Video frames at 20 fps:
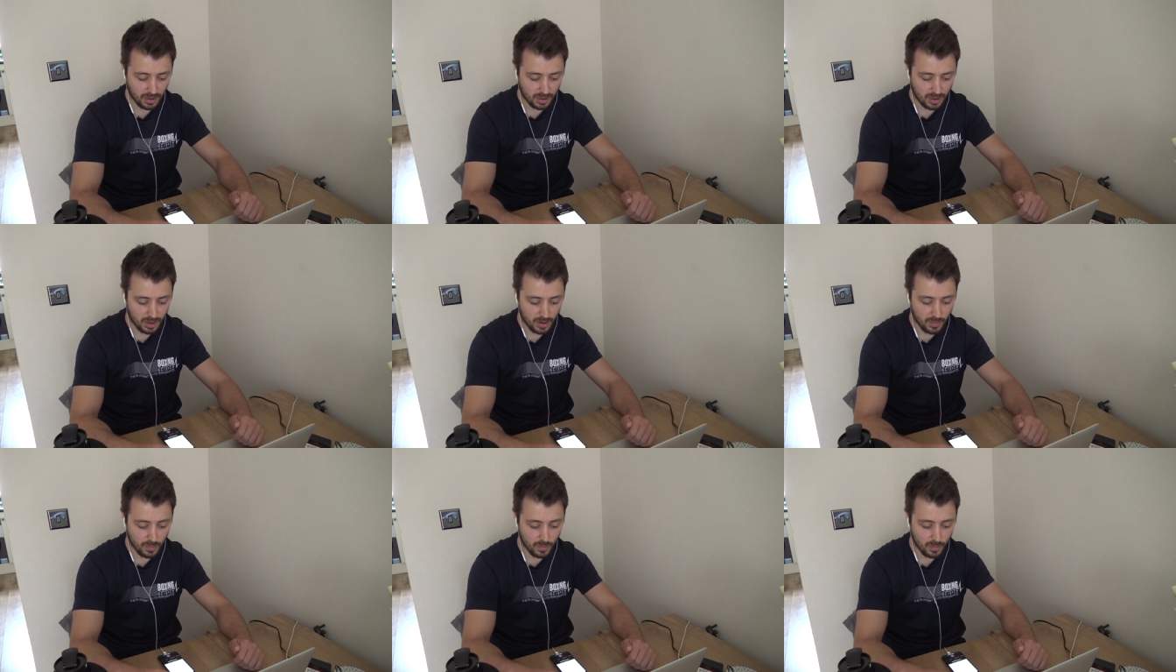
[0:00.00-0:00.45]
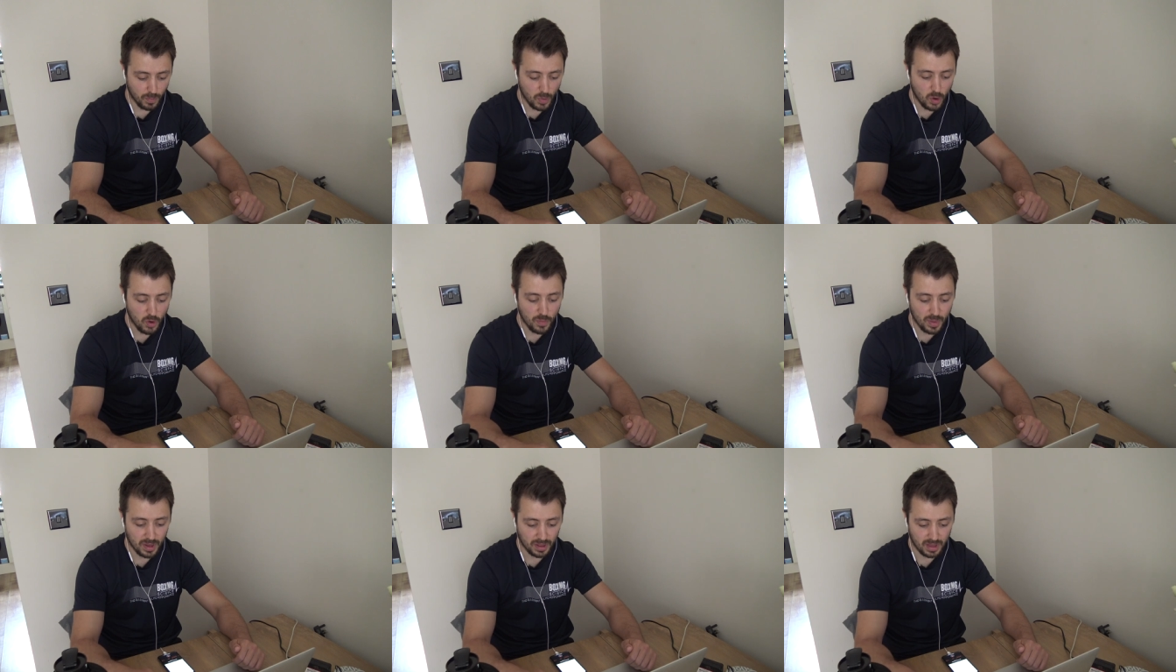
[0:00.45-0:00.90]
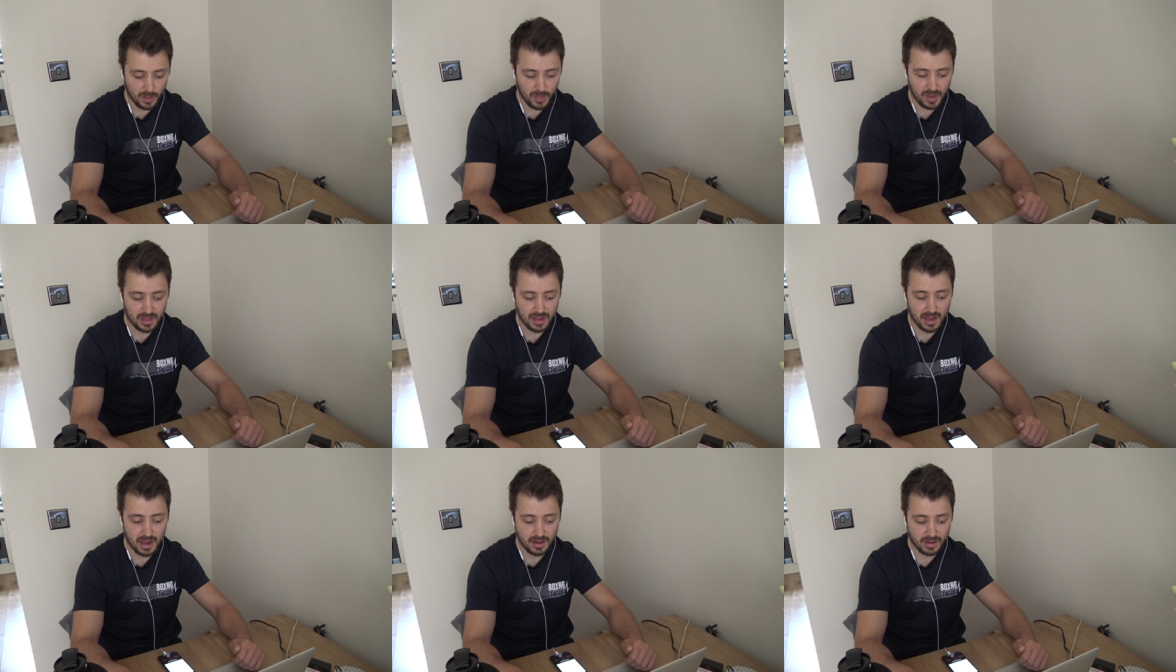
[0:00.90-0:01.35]
the movement
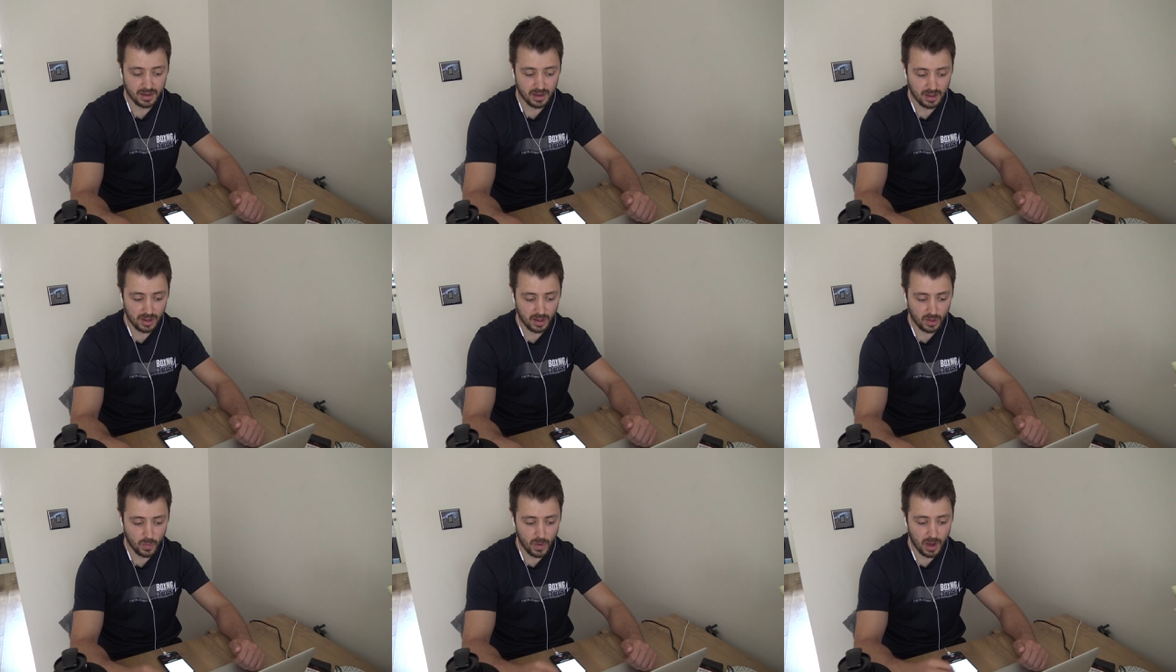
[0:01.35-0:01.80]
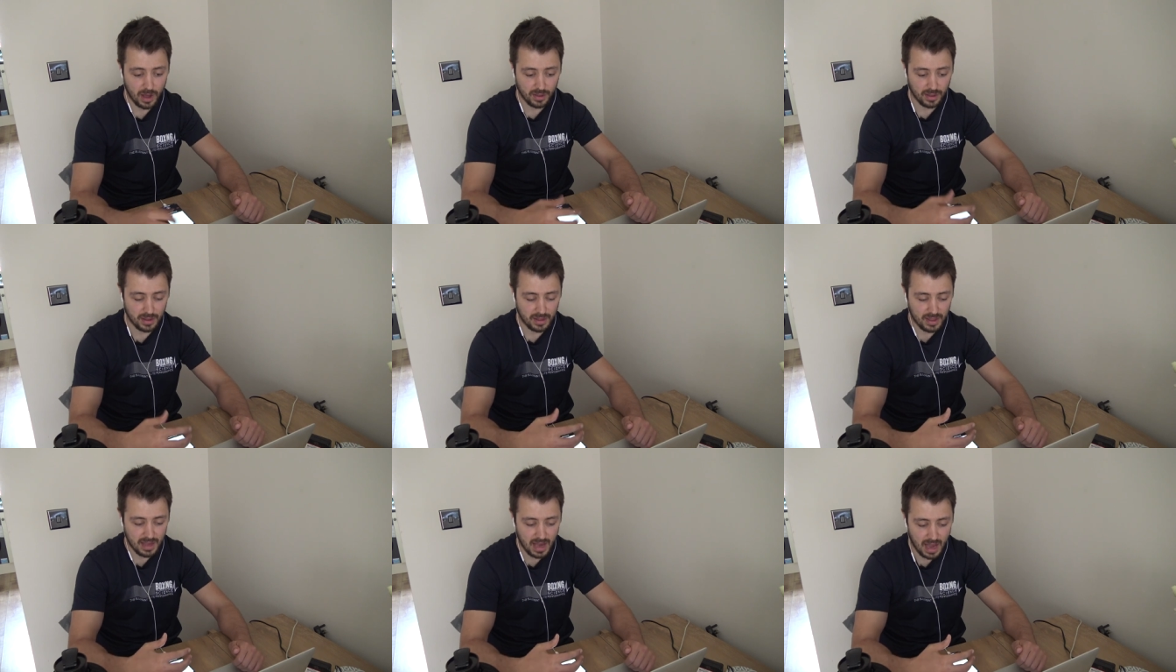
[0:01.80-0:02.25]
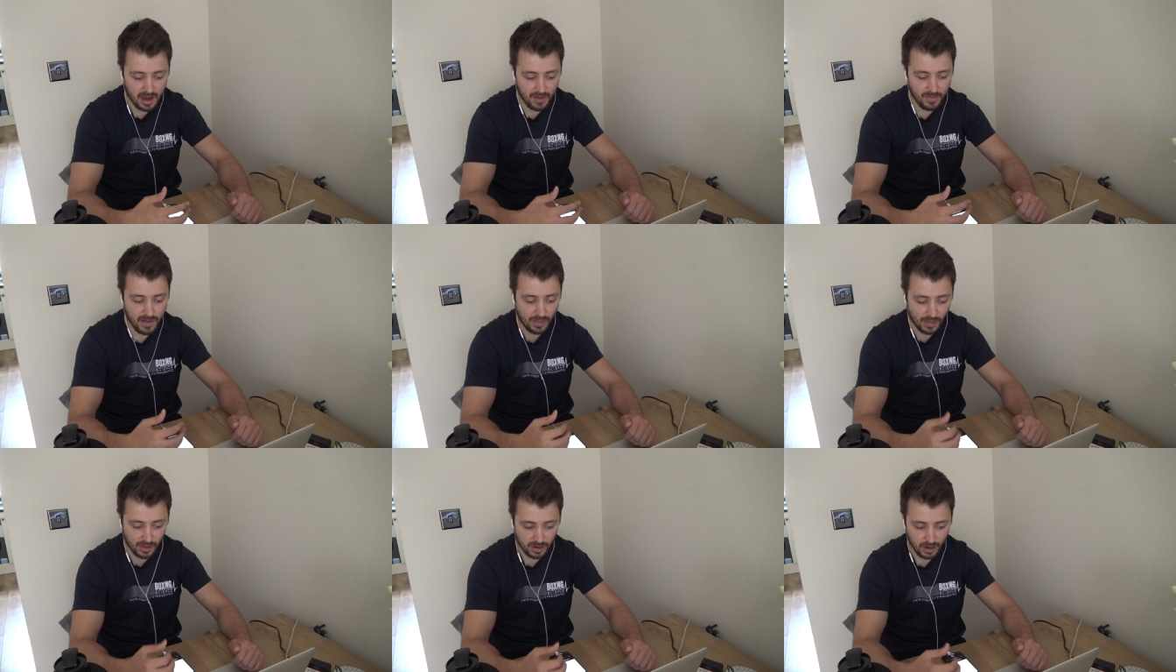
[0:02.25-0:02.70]
limitations as well. They're tight
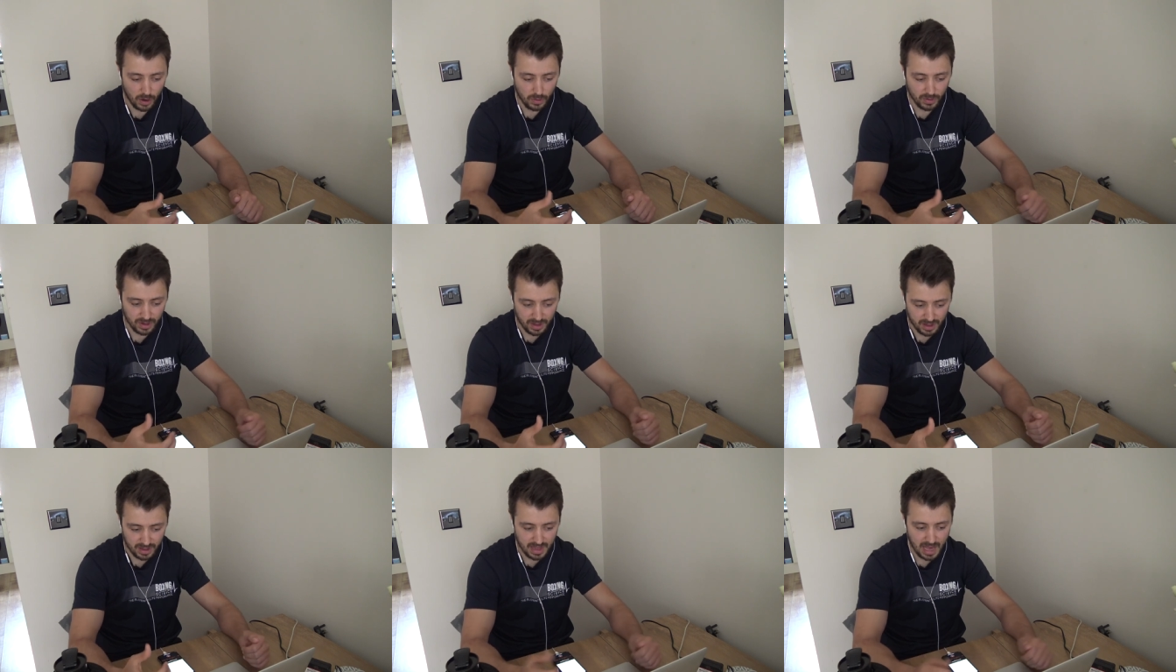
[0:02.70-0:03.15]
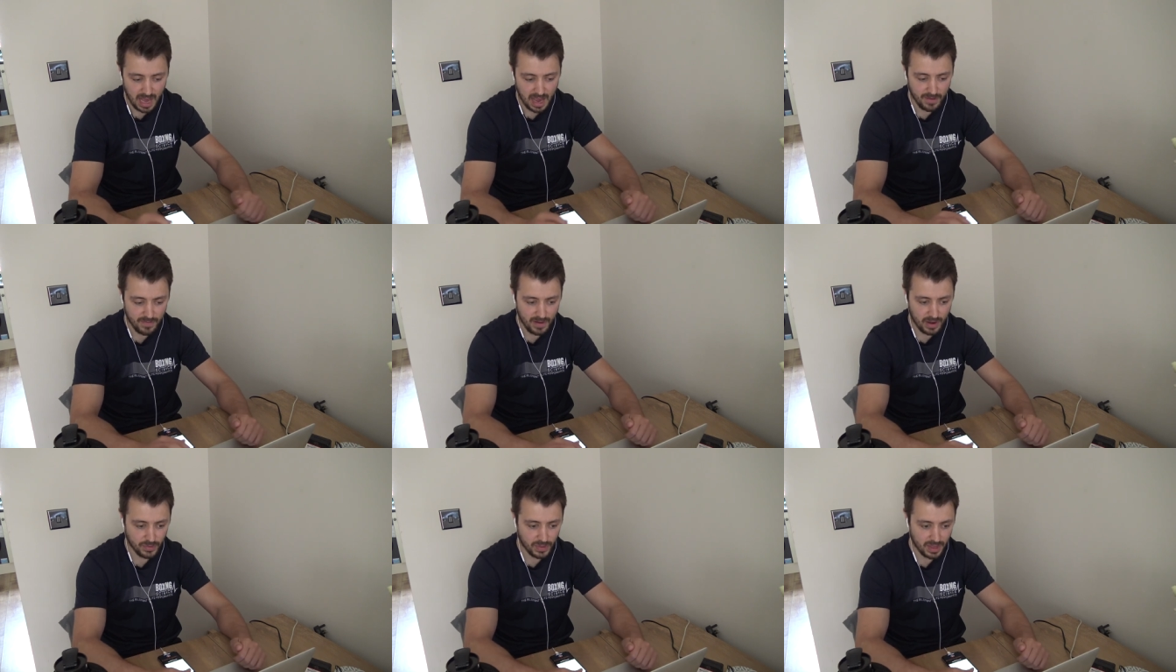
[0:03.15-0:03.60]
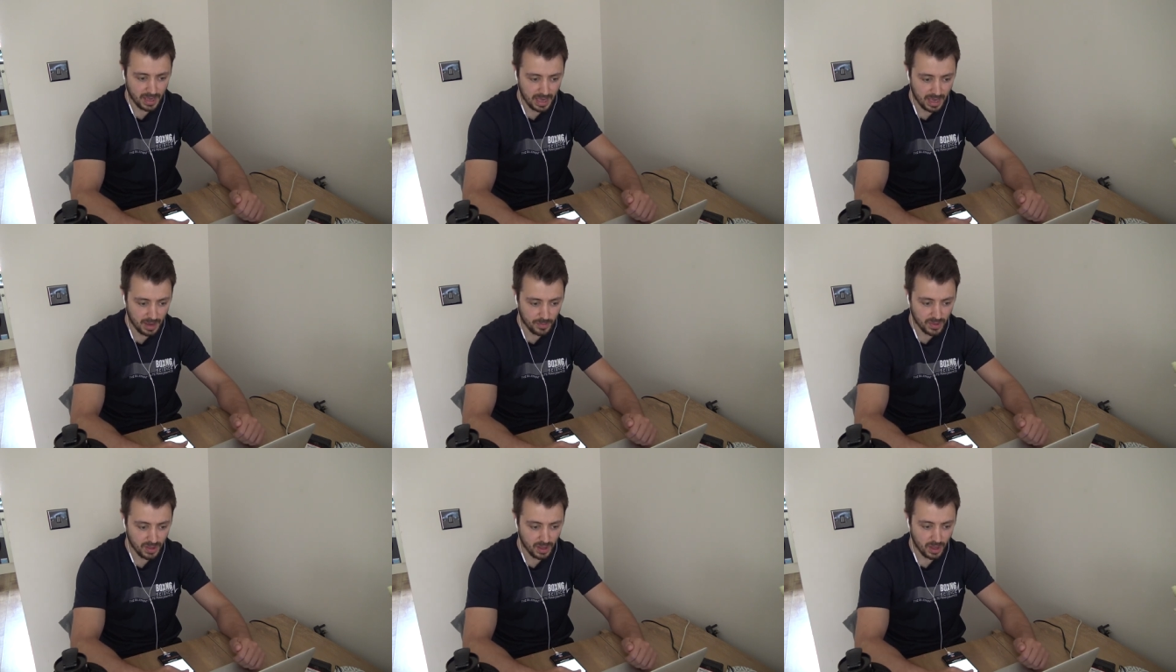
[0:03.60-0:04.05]
around the shoulders, tight around the
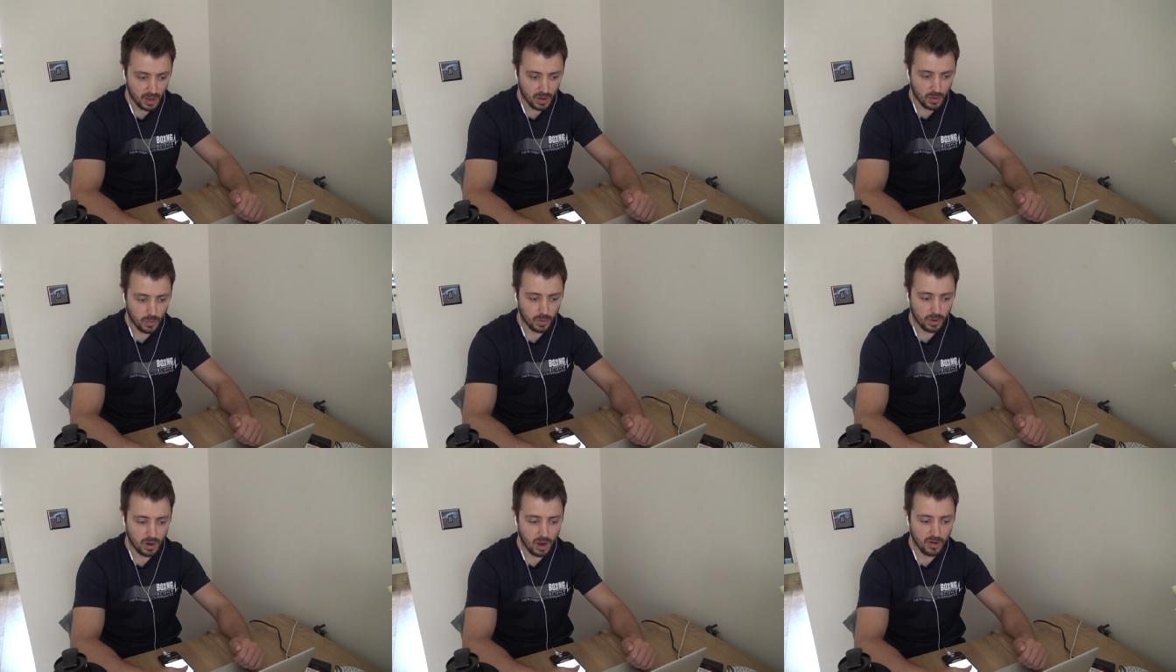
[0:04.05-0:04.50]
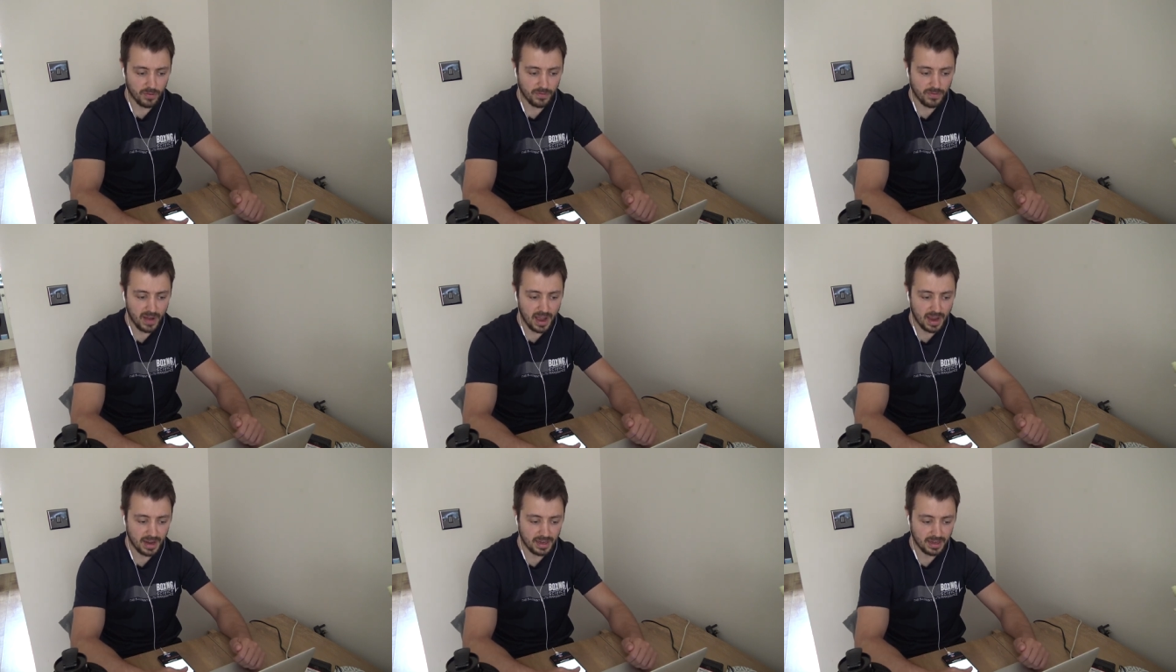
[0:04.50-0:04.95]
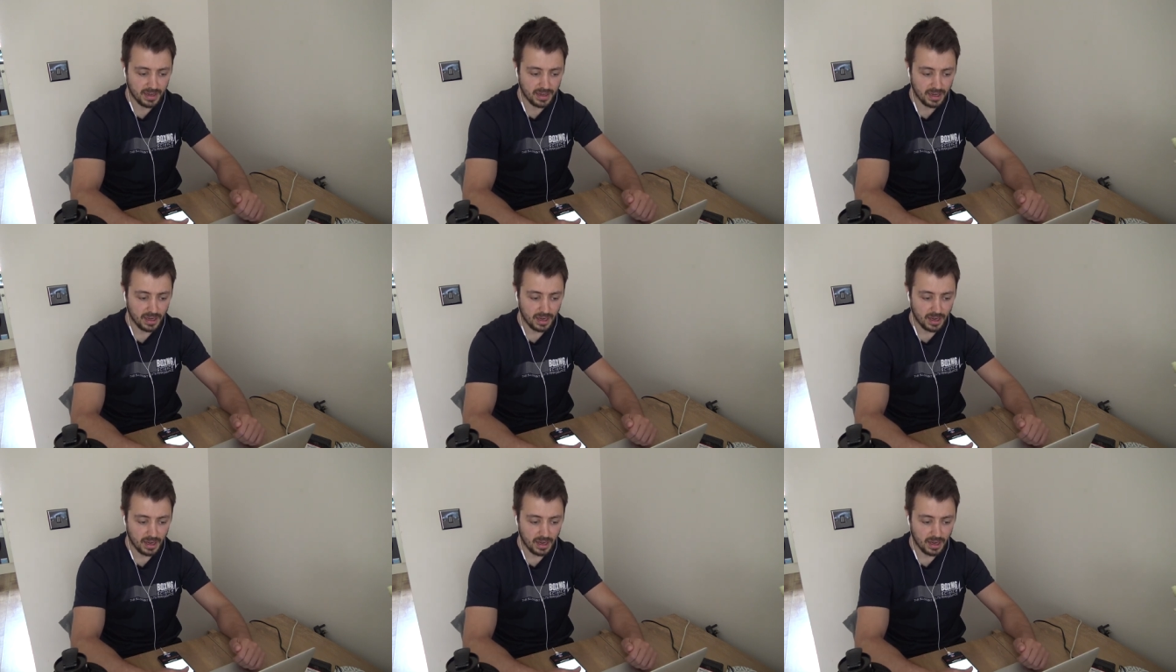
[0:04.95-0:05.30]
hips. We've got to find